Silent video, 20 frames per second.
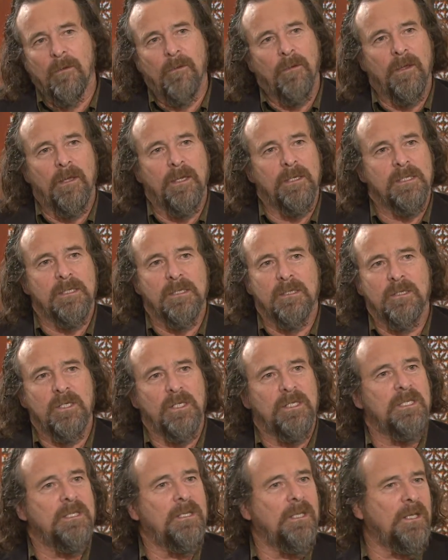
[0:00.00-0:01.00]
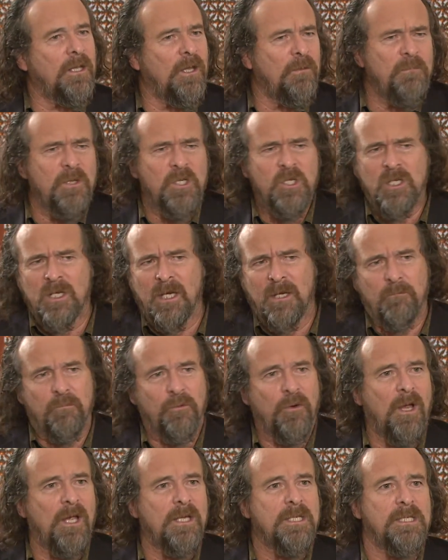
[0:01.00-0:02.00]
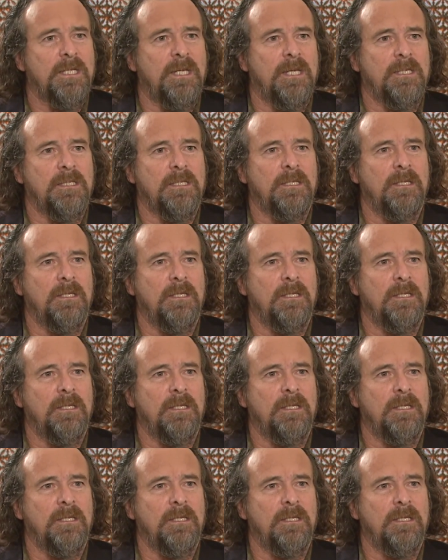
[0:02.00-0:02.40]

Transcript: it's just the commissioning process.